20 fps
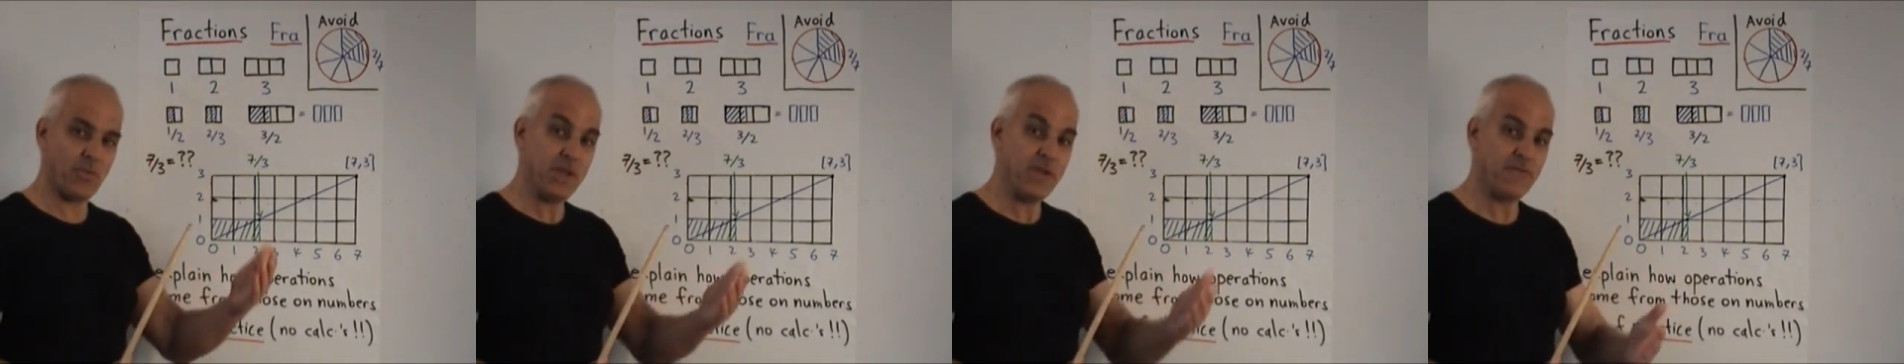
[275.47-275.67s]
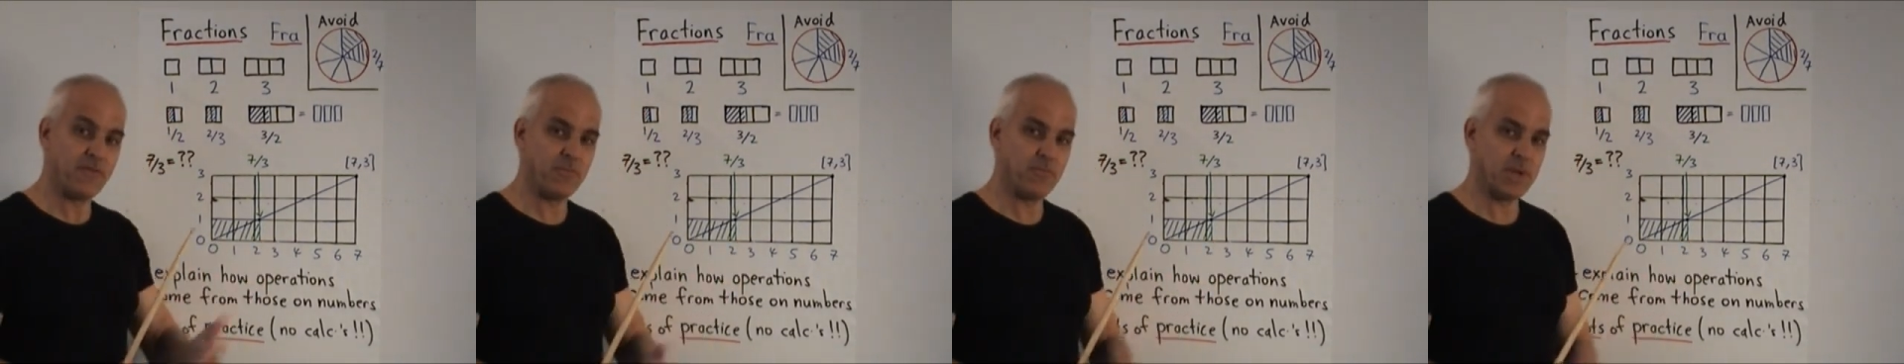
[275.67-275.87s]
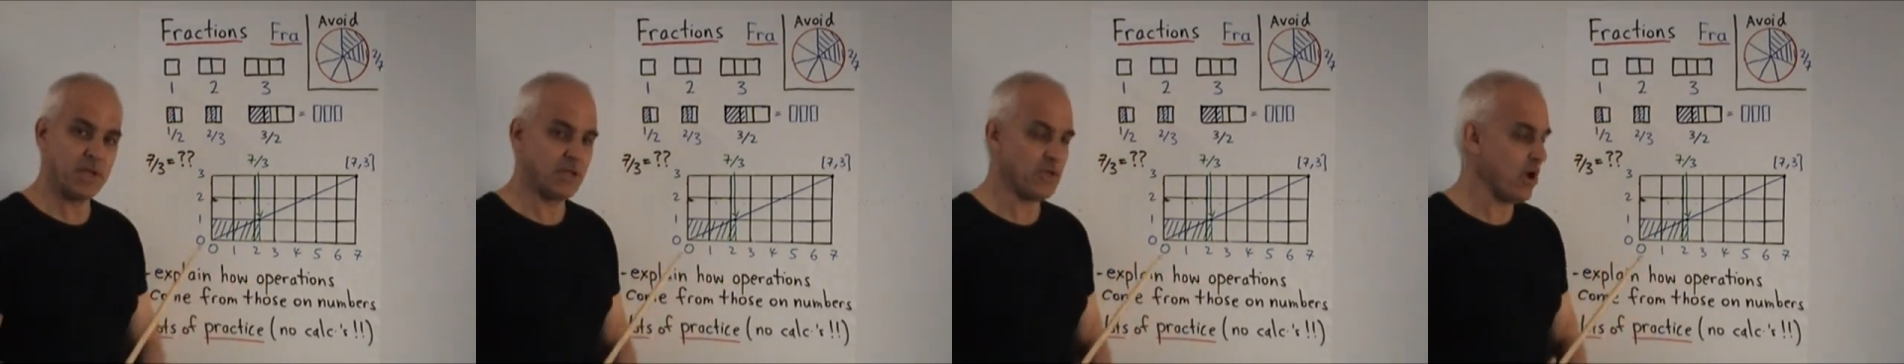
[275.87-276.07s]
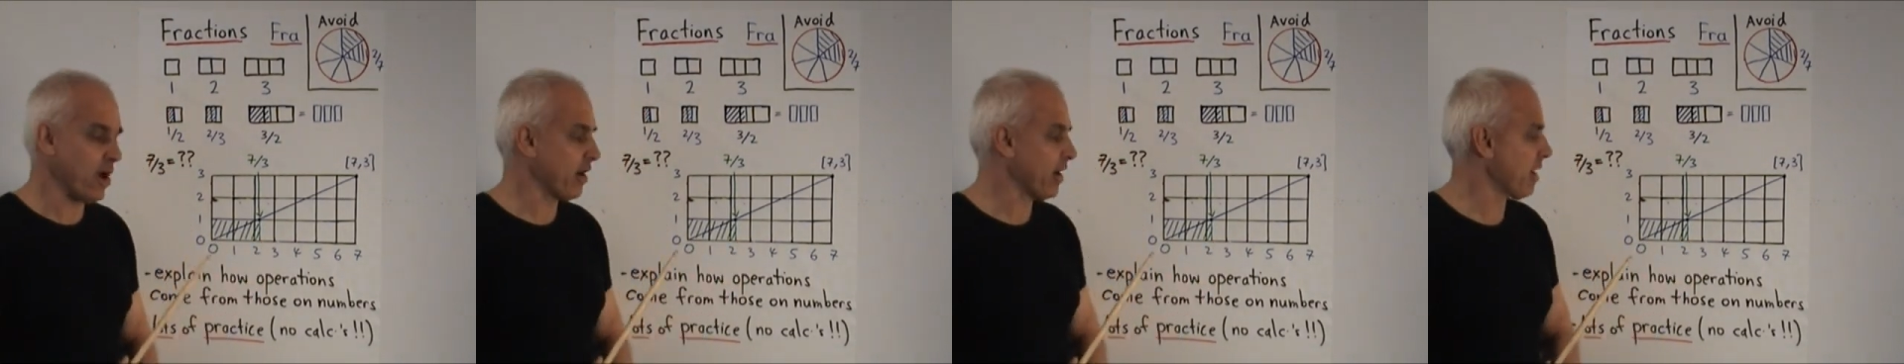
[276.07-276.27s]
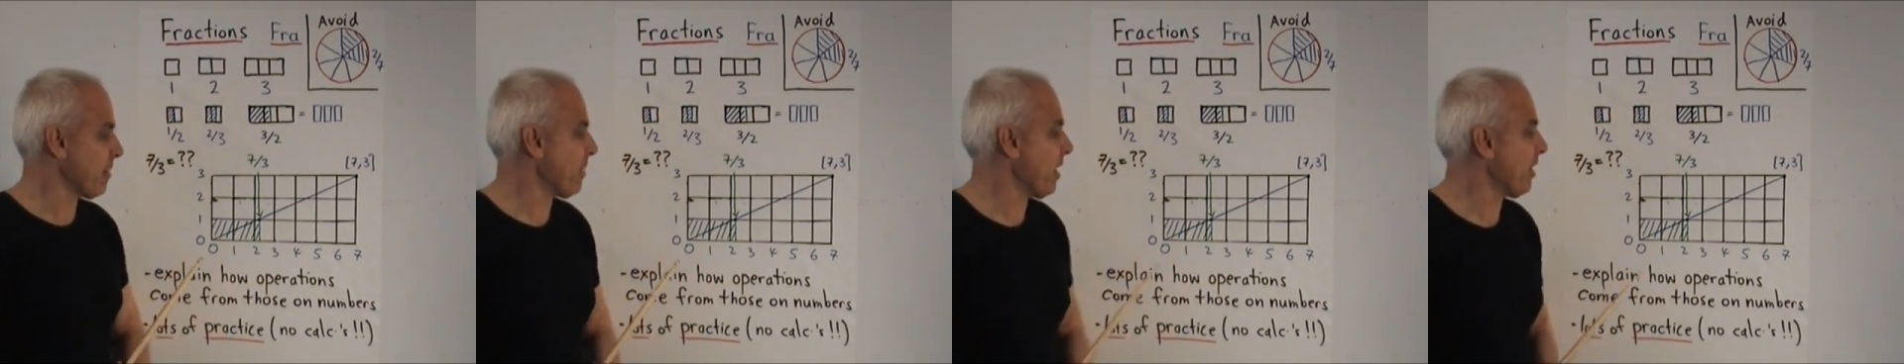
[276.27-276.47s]
we've been
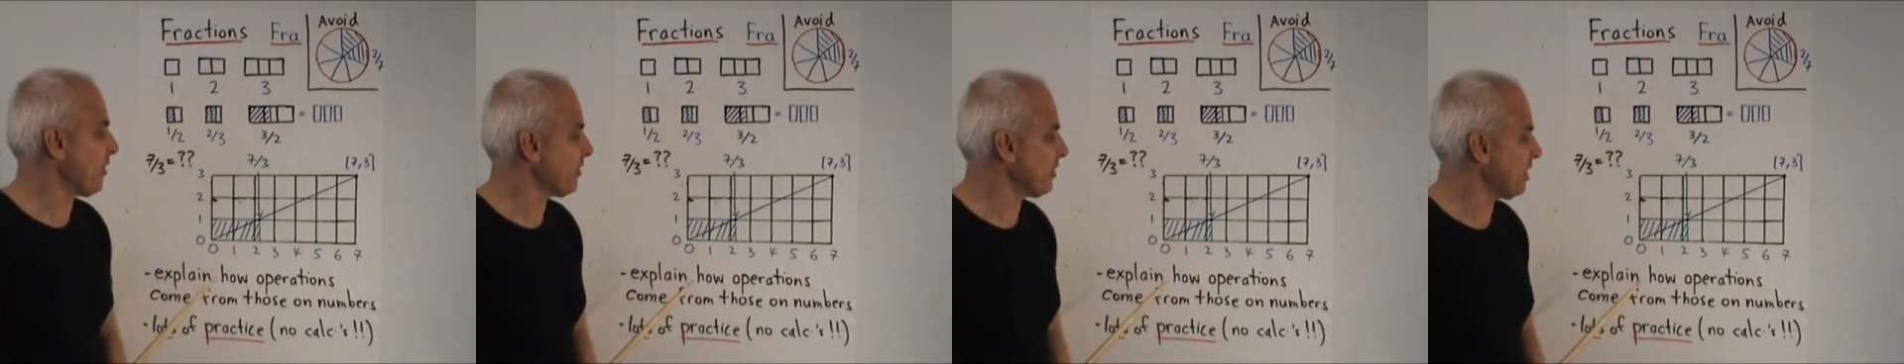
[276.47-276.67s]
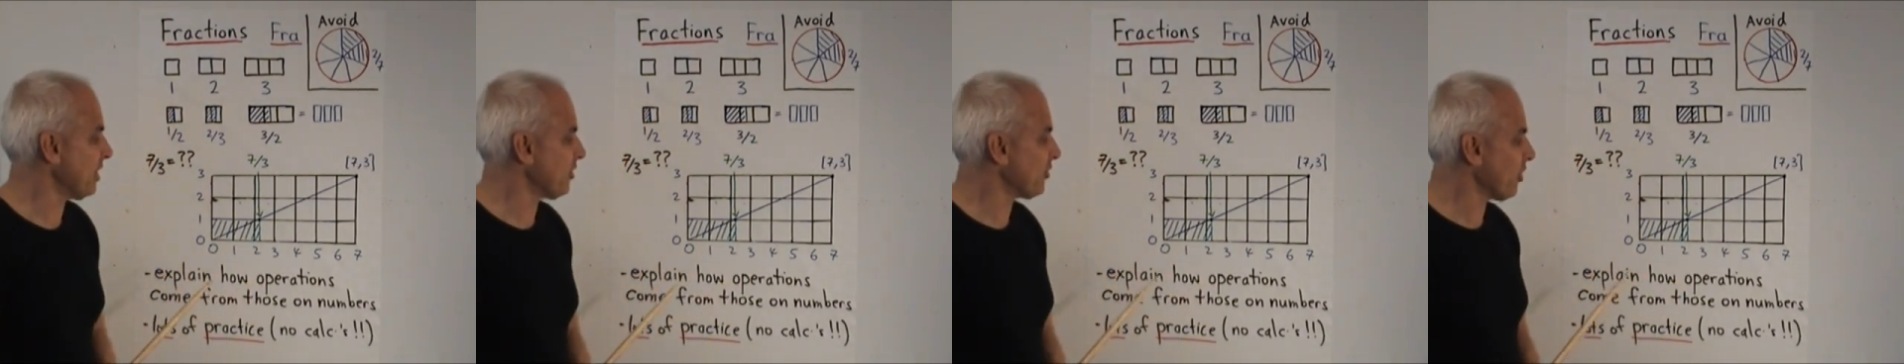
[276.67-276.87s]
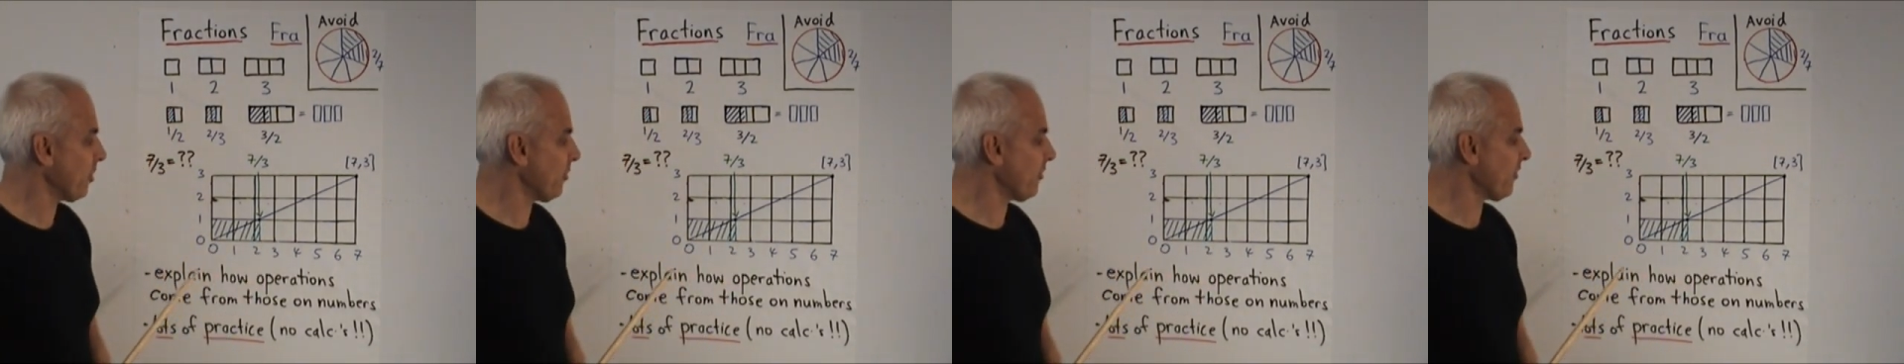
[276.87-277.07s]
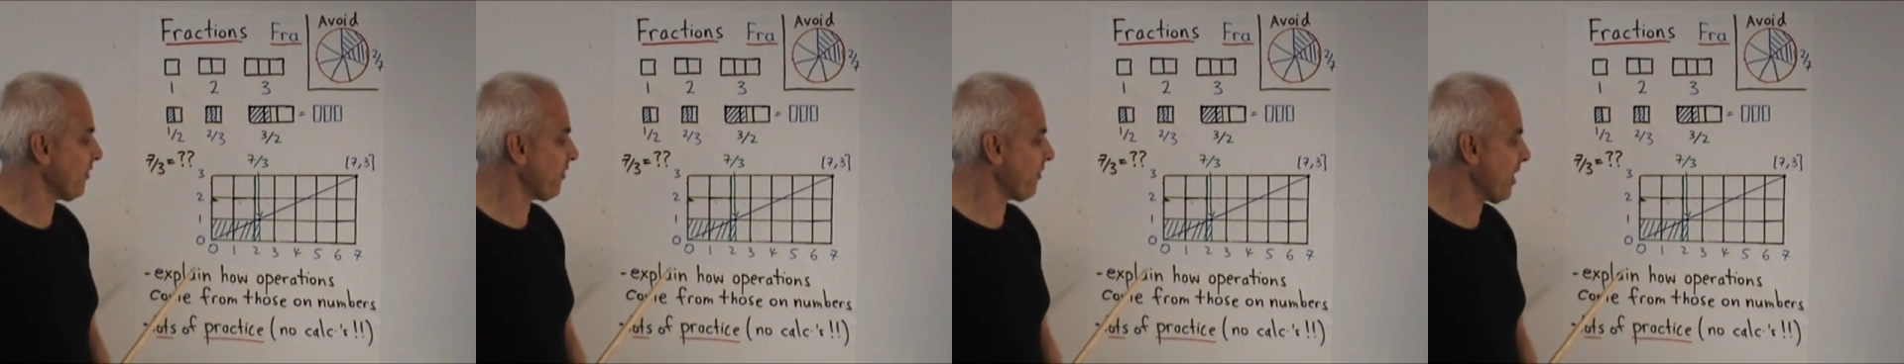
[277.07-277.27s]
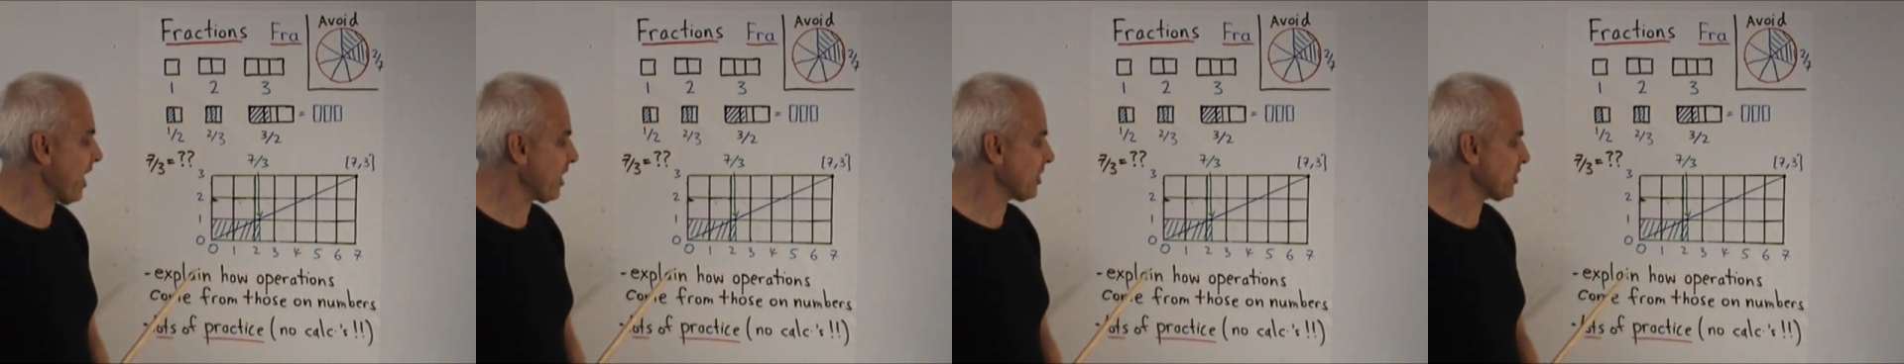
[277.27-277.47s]
talking about in terms
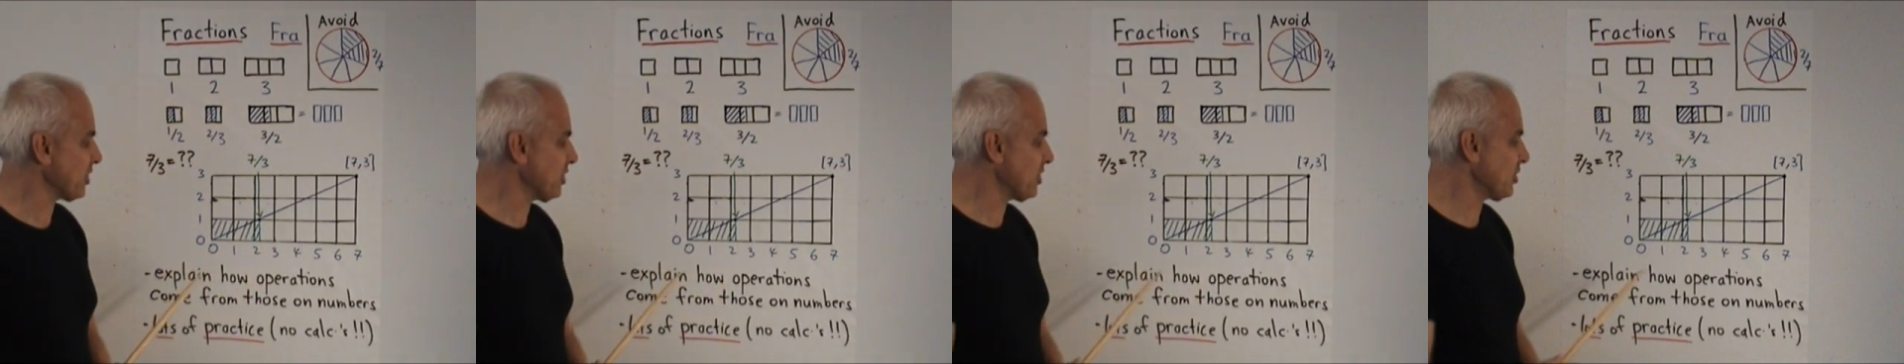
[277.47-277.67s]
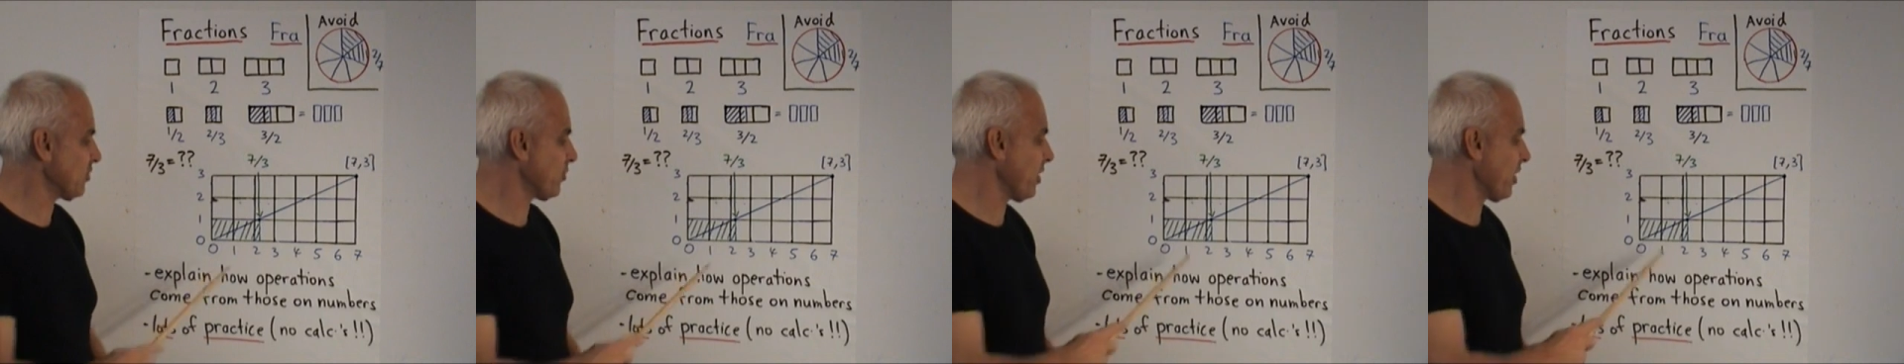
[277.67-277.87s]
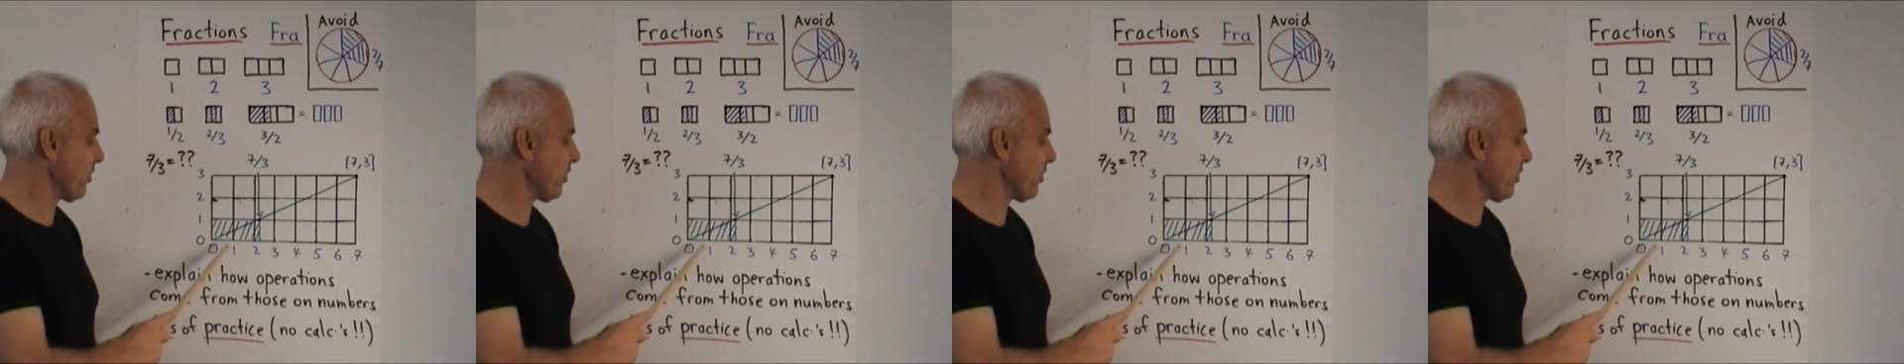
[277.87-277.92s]
of fractions